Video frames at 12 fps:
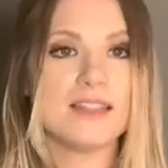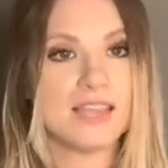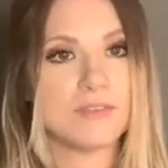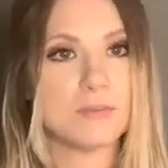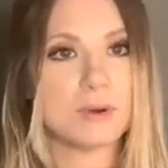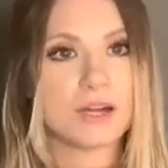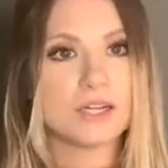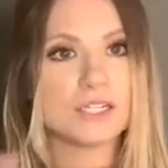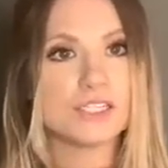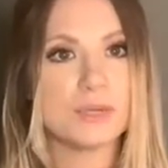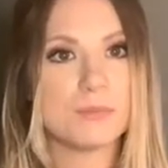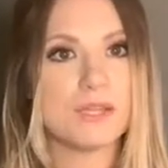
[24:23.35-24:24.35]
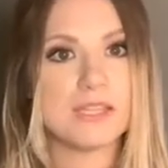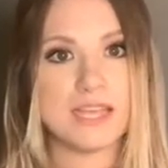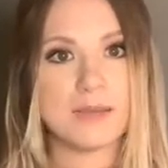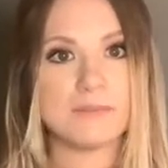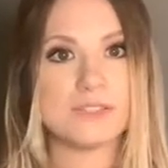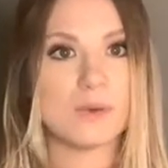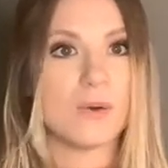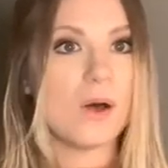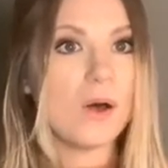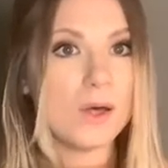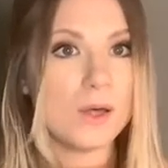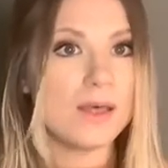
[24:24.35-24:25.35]
They have a partnership with them, so
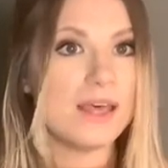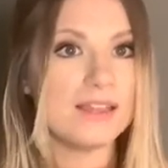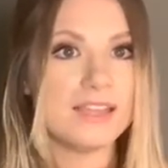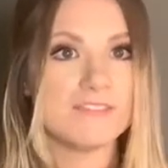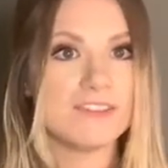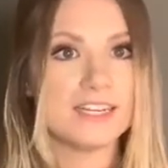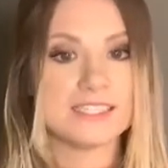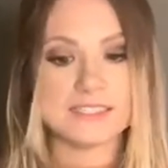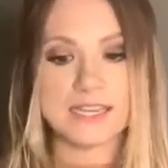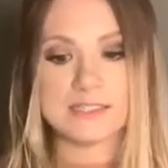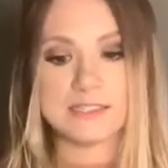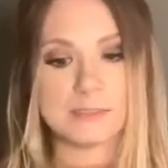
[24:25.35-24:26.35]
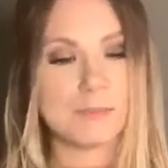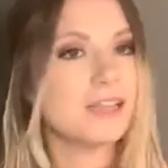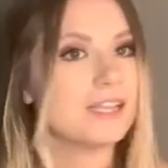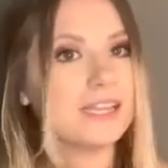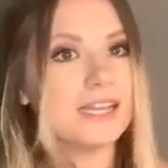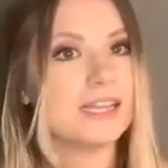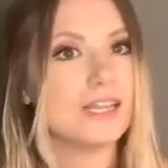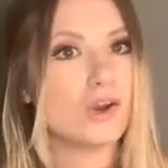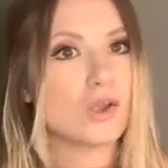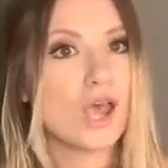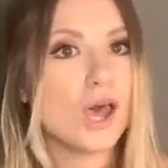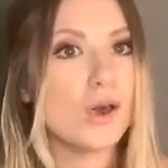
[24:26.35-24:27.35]
all LA Fitness does is plug in a
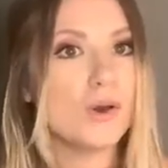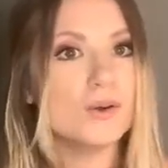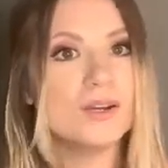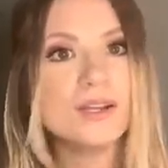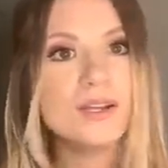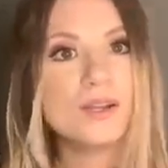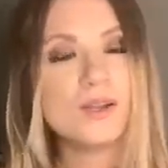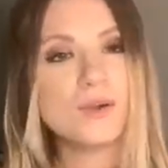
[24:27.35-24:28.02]
little code